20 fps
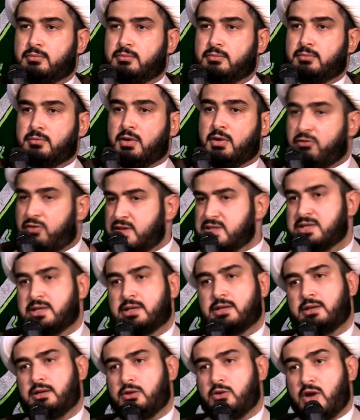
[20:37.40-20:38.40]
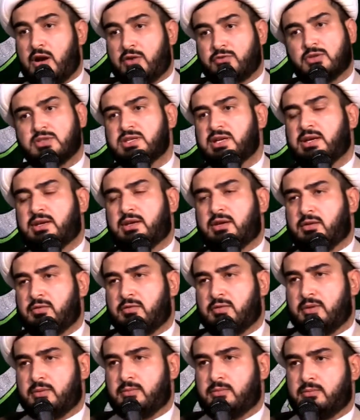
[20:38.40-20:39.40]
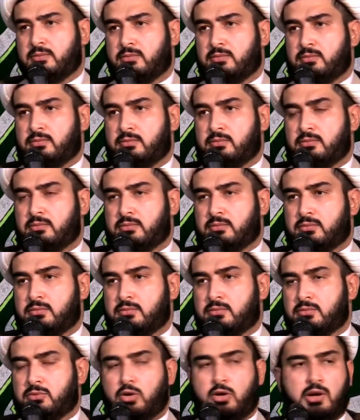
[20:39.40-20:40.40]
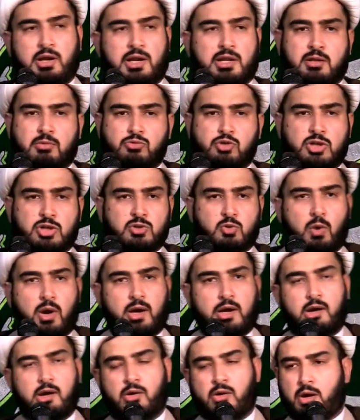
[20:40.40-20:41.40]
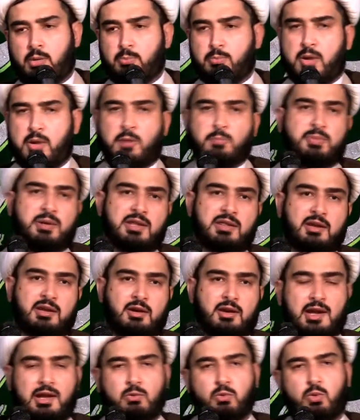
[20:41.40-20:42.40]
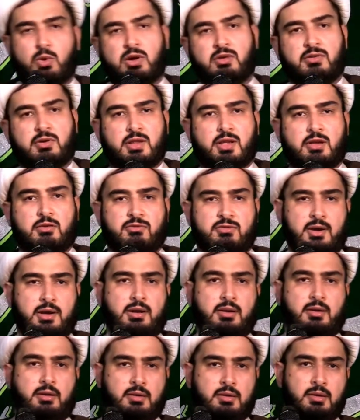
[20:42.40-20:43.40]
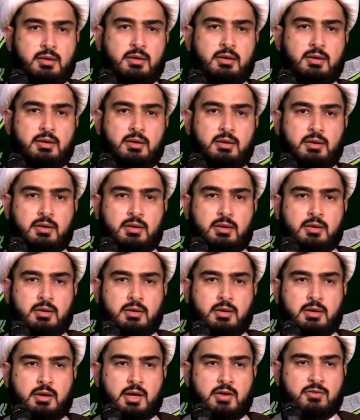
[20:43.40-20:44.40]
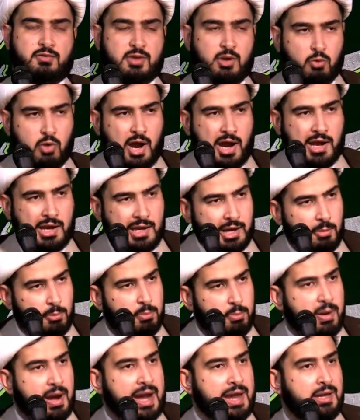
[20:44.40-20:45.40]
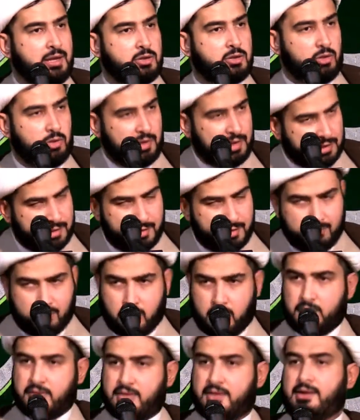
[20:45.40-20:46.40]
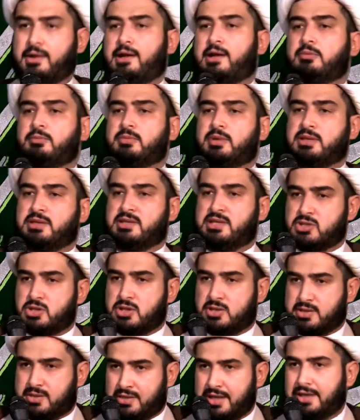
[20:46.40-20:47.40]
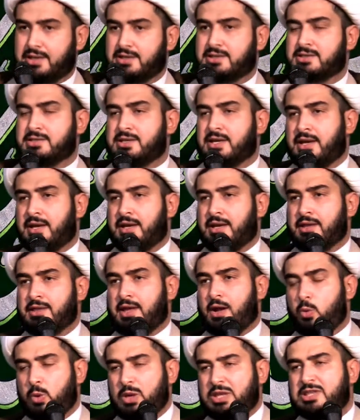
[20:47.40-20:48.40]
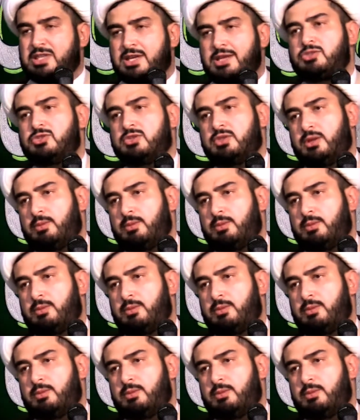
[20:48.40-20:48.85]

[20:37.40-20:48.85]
Physically, you have to take care of them. Don't let them just walk around bumping their head wherever they find. If they're riding a bike, don't let them go with a helmet. These are things that we teach them.